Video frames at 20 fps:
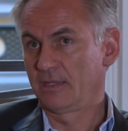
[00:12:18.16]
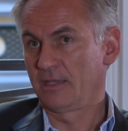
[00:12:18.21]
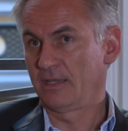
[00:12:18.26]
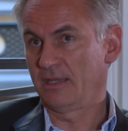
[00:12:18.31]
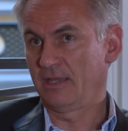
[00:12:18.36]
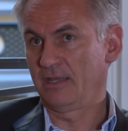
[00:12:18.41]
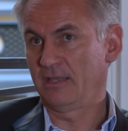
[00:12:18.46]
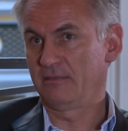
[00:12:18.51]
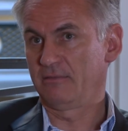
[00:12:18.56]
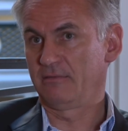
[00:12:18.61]

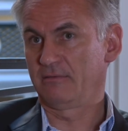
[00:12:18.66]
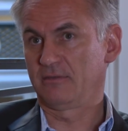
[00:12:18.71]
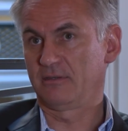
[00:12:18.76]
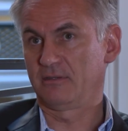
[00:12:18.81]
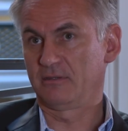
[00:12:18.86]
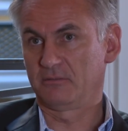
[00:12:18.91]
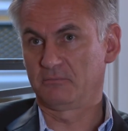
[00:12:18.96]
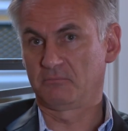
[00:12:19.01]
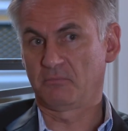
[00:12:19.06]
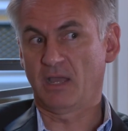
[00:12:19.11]

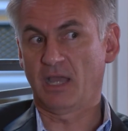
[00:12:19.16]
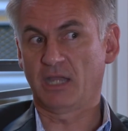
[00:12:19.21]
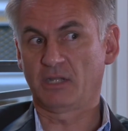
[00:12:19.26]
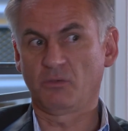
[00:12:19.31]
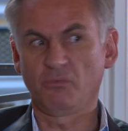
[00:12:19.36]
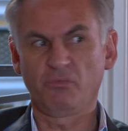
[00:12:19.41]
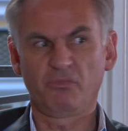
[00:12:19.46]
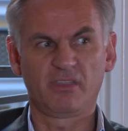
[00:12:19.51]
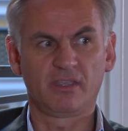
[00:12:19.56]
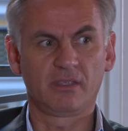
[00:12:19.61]
And I
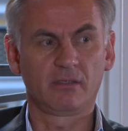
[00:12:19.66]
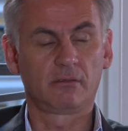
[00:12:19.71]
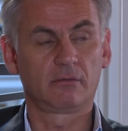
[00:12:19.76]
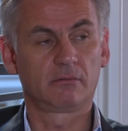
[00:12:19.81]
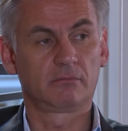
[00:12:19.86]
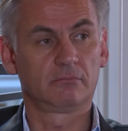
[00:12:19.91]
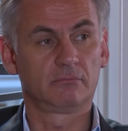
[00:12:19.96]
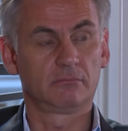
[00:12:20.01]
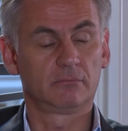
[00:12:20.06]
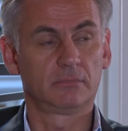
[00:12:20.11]
don't think
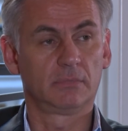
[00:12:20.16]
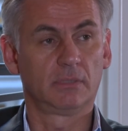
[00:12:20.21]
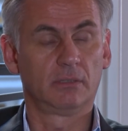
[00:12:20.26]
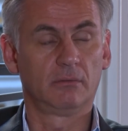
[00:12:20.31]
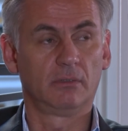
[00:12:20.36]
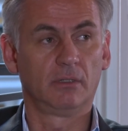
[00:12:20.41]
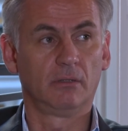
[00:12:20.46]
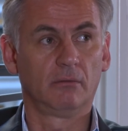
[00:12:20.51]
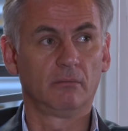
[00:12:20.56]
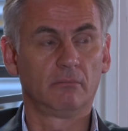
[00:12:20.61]

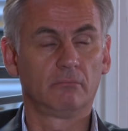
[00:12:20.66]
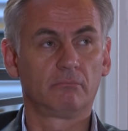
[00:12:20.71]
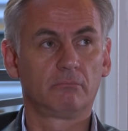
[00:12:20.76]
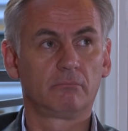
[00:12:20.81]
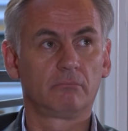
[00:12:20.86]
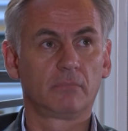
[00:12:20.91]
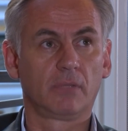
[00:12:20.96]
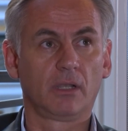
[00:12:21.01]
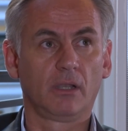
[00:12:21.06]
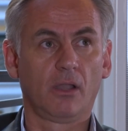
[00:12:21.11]

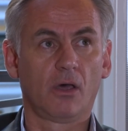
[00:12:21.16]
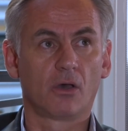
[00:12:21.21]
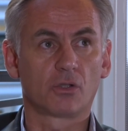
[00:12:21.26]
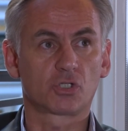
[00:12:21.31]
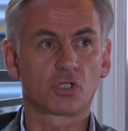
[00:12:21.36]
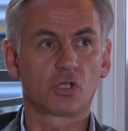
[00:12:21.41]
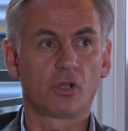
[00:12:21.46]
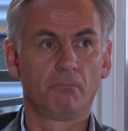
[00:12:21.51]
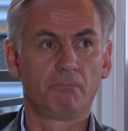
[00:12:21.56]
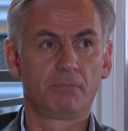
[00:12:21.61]

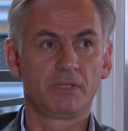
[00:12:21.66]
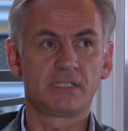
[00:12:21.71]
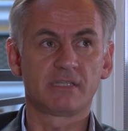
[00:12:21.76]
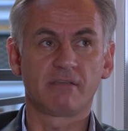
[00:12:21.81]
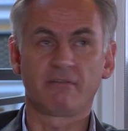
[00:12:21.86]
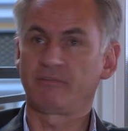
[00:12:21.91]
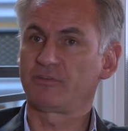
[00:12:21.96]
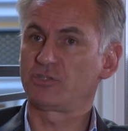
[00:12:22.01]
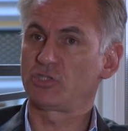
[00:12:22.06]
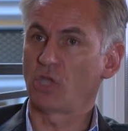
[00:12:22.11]
large companies
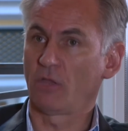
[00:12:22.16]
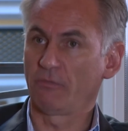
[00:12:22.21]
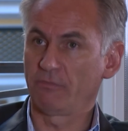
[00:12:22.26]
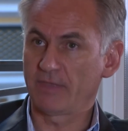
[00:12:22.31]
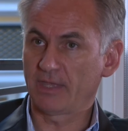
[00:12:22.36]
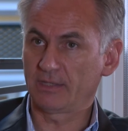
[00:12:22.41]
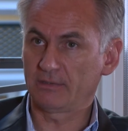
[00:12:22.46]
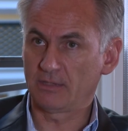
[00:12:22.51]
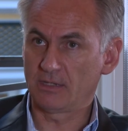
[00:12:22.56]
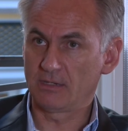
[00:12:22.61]
have ever done
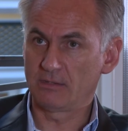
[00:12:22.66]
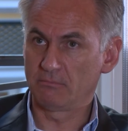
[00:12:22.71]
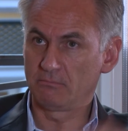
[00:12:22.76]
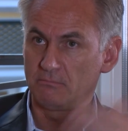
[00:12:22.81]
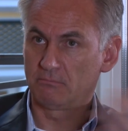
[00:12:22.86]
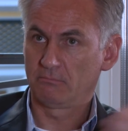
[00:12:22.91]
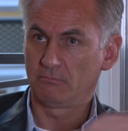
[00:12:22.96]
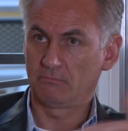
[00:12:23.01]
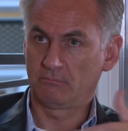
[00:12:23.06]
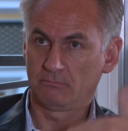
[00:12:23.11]
that in
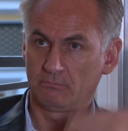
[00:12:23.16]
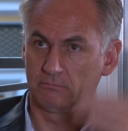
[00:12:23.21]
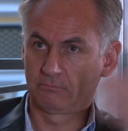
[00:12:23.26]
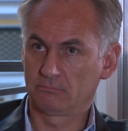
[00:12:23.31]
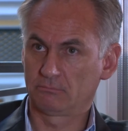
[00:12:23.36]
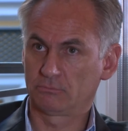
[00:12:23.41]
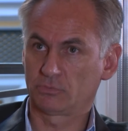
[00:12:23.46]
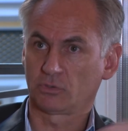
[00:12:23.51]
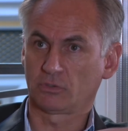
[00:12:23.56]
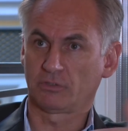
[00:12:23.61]

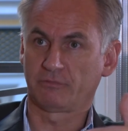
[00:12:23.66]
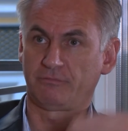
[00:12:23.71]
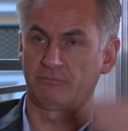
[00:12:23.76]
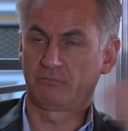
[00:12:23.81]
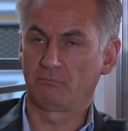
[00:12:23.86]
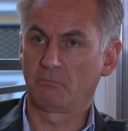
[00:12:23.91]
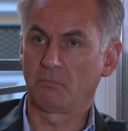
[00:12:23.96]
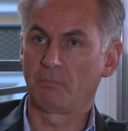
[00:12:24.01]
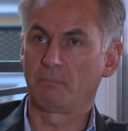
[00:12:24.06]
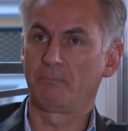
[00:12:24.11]
sort of
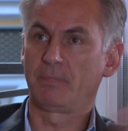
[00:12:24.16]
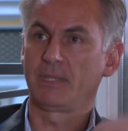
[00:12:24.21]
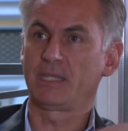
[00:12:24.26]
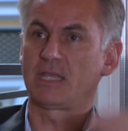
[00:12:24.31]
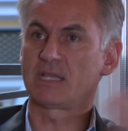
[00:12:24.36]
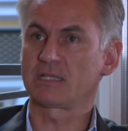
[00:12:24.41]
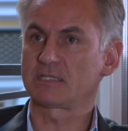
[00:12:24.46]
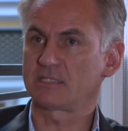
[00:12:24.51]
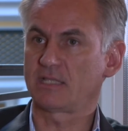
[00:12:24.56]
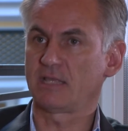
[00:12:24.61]
big
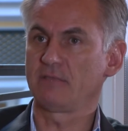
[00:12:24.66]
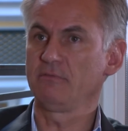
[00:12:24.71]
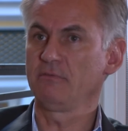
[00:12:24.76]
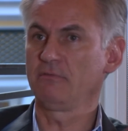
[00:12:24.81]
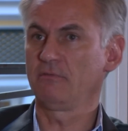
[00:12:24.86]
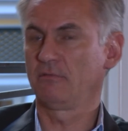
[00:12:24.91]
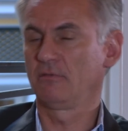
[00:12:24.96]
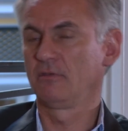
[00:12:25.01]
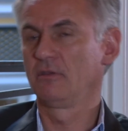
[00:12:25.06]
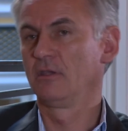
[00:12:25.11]

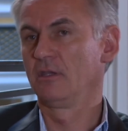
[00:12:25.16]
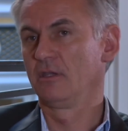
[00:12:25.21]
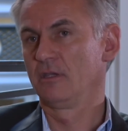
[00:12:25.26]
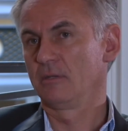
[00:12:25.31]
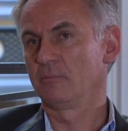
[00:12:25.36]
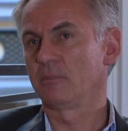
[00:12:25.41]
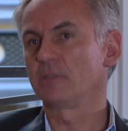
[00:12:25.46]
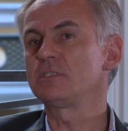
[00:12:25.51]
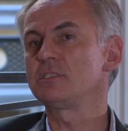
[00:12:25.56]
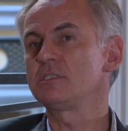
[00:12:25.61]
extent,
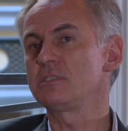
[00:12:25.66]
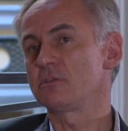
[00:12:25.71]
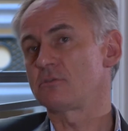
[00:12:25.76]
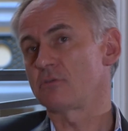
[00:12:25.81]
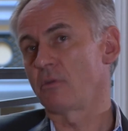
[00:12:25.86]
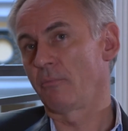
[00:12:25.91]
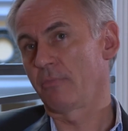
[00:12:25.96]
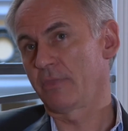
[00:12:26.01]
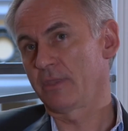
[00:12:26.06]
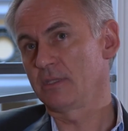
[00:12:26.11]
but this is
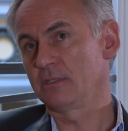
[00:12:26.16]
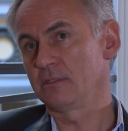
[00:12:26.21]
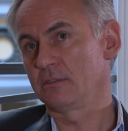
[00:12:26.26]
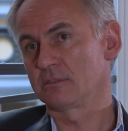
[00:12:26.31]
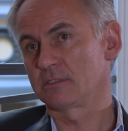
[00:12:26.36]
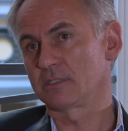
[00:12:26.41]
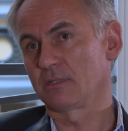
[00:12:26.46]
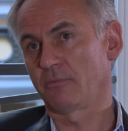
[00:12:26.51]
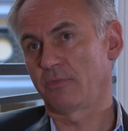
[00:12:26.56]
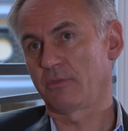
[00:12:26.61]
something
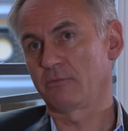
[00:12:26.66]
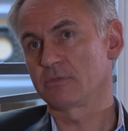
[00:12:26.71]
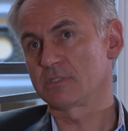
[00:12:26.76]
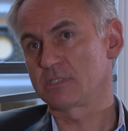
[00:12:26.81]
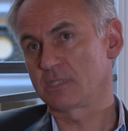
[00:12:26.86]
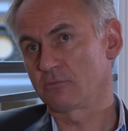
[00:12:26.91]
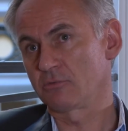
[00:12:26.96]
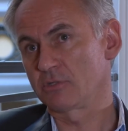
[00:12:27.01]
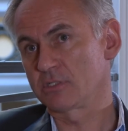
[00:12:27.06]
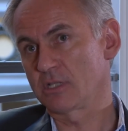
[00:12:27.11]
we're
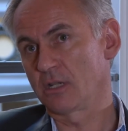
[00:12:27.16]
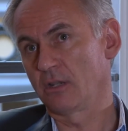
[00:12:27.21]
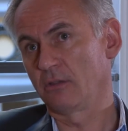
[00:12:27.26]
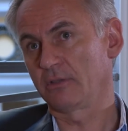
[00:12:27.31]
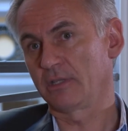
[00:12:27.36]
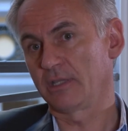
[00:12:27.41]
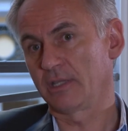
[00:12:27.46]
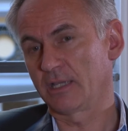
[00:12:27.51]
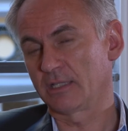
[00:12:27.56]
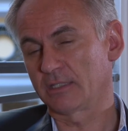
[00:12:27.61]
seriously
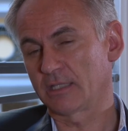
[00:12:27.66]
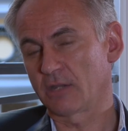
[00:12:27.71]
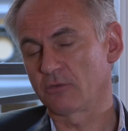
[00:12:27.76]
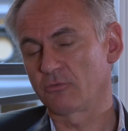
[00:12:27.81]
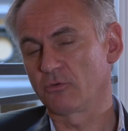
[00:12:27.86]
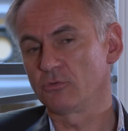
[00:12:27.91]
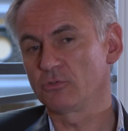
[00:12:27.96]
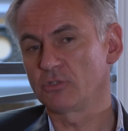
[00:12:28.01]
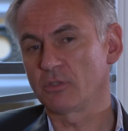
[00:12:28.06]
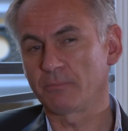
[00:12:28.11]
looking at. I
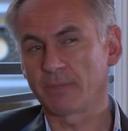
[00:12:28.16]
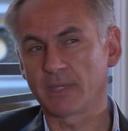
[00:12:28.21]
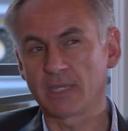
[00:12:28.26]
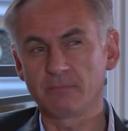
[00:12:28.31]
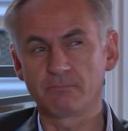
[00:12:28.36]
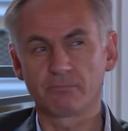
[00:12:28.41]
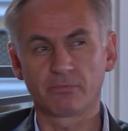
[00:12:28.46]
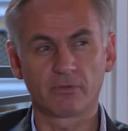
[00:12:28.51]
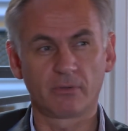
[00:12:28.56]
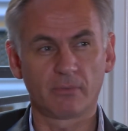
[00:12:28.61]
wrote a
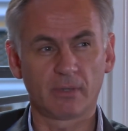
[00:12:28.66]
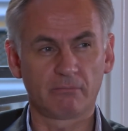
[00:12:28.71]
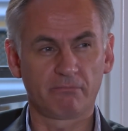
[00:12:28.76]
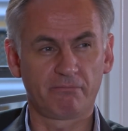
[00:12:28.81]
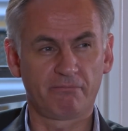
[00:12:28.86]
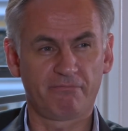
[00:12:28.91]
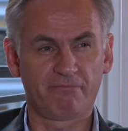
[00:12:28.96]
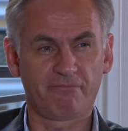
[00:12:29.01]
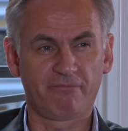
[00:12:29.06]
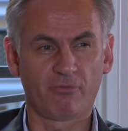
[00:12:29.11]
paper about
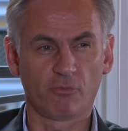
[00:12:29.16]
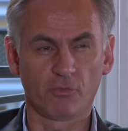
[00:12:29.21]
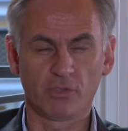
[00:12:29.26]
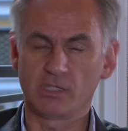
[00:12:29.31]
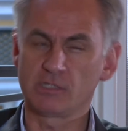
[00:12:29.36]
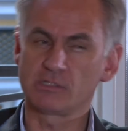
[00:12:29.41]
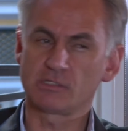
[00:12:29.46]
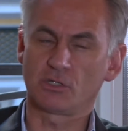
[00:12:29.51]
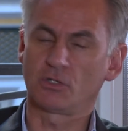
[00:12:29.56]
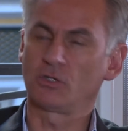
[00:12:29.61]
4
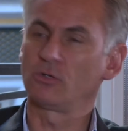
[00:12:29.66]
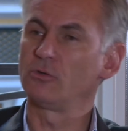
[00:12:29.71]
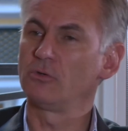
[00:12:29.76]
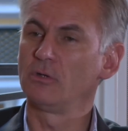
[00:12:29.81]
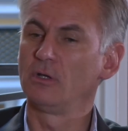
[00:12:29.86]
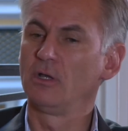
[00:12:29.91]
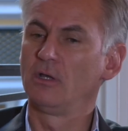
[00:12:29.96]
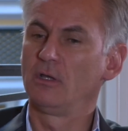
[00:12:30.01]
years ago